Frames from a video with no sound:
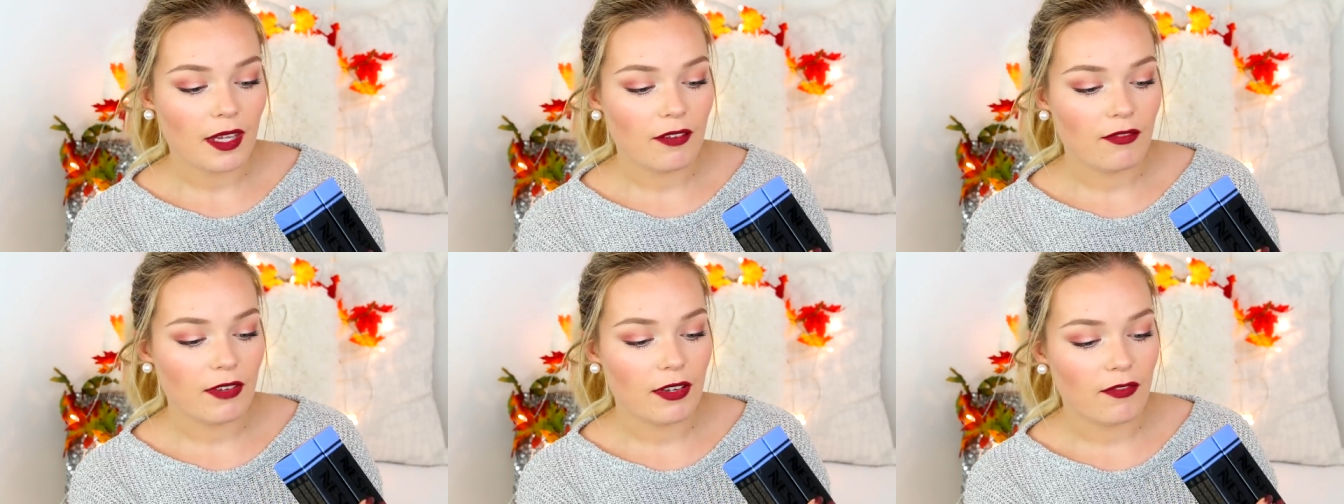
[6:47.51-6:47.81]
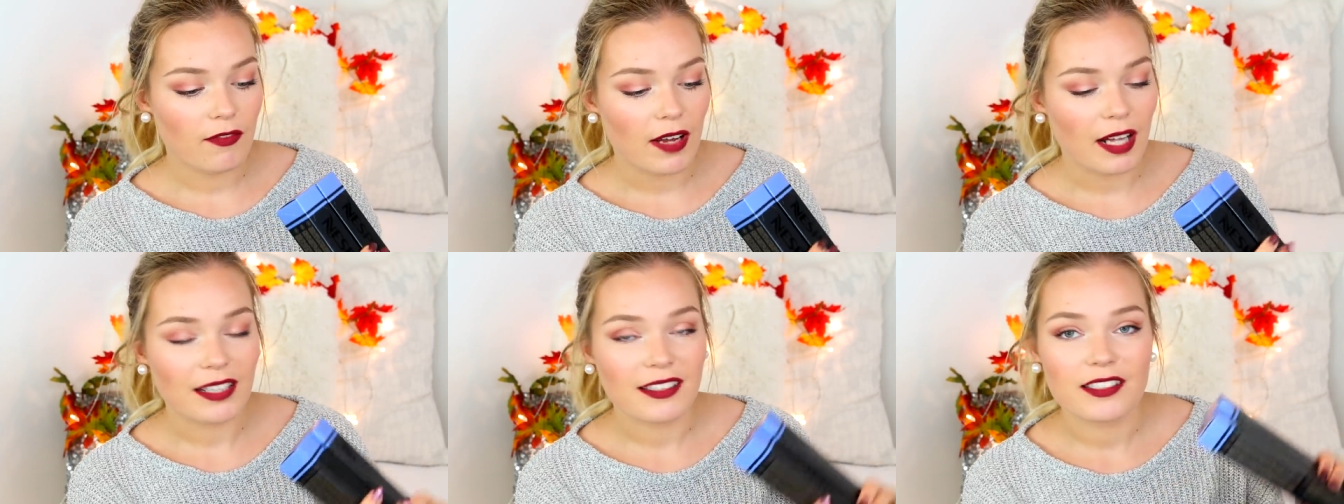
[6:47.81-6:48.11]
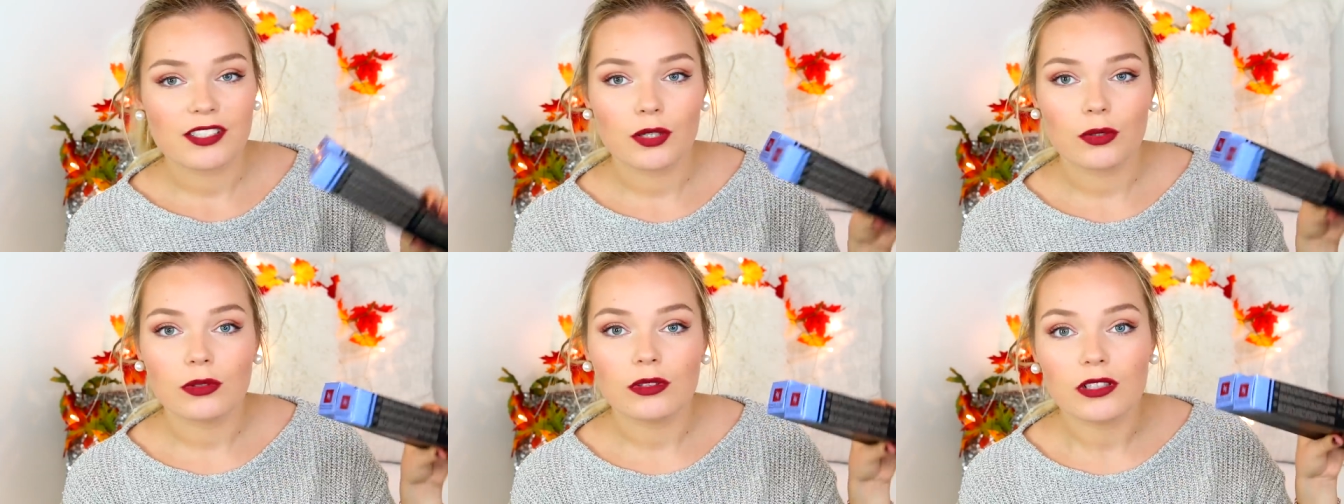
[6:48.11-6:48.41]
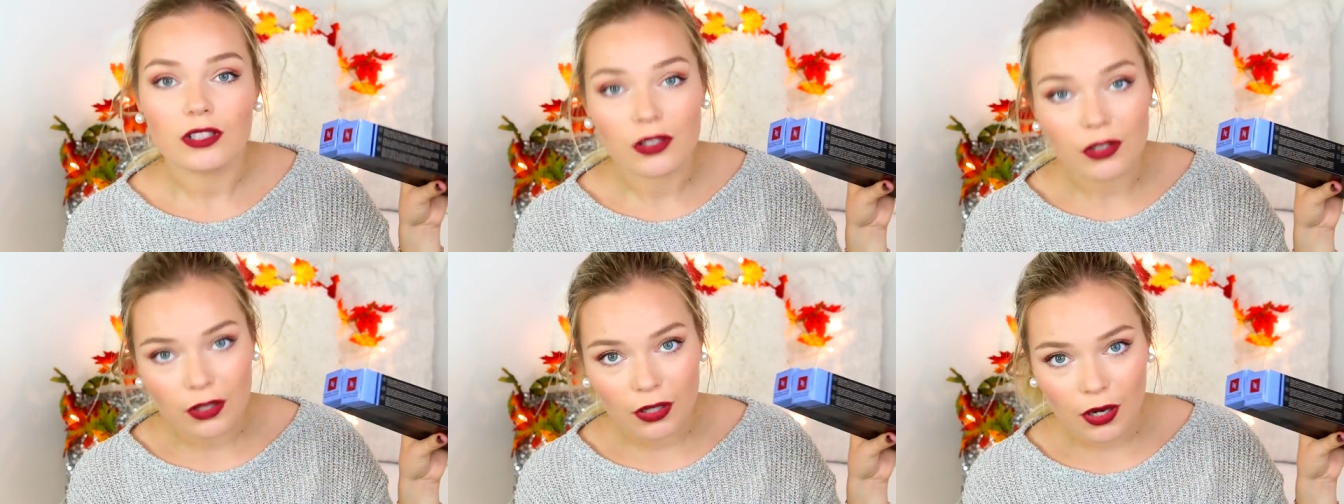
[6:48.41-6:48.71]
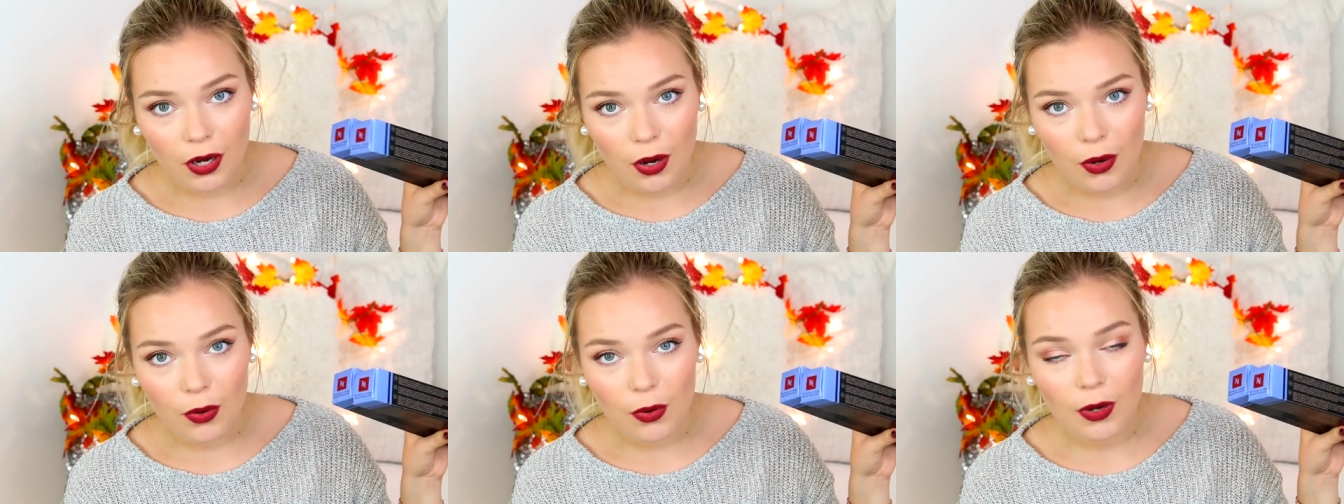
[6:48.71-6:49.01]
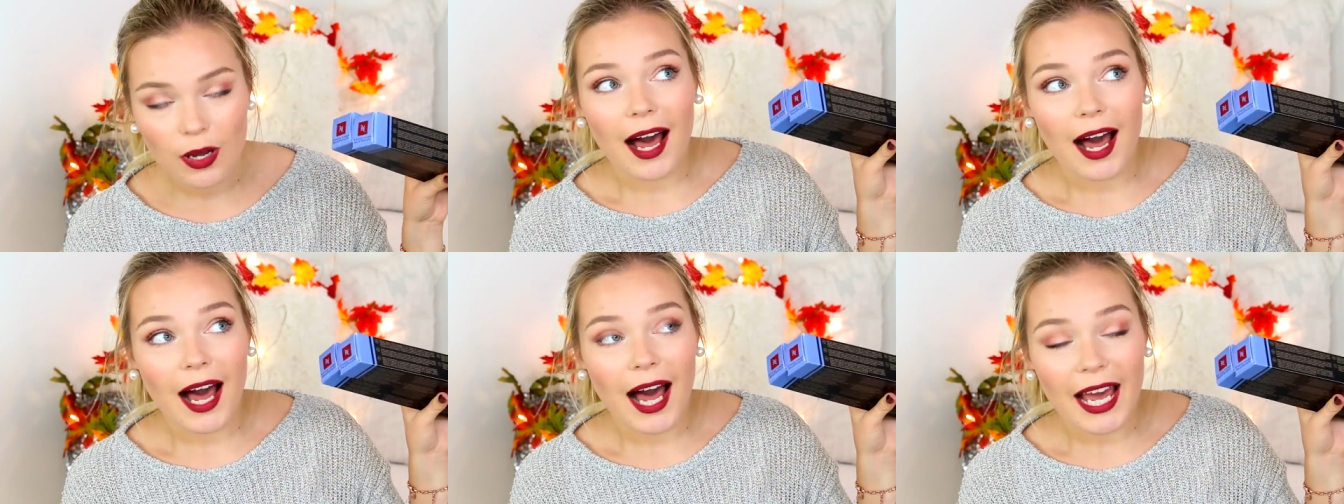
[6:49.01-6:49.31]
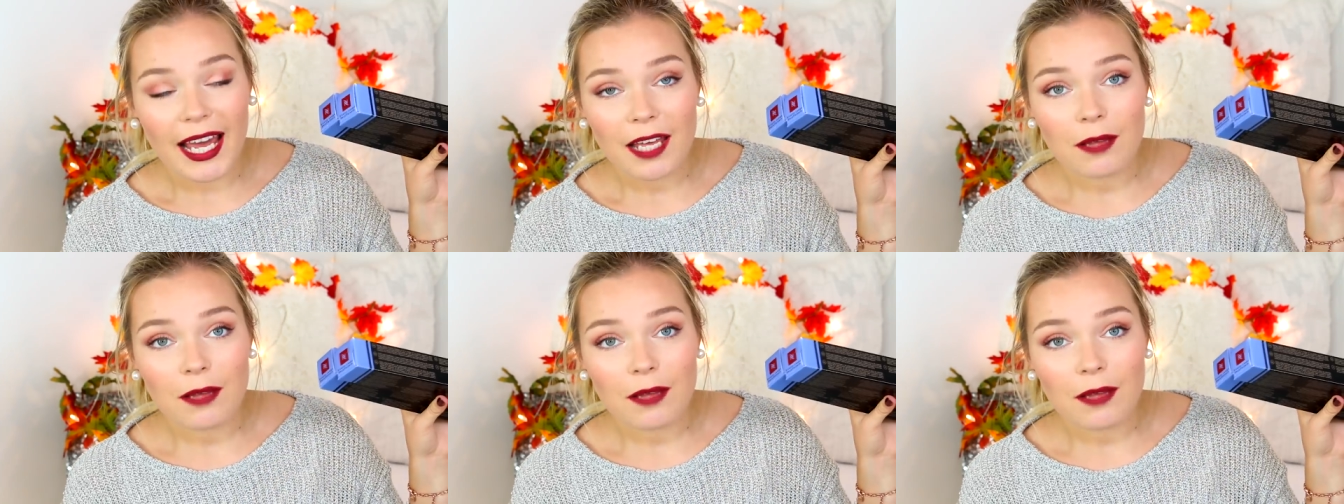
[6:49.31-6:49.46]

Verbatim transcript: Vivalto Lungo. I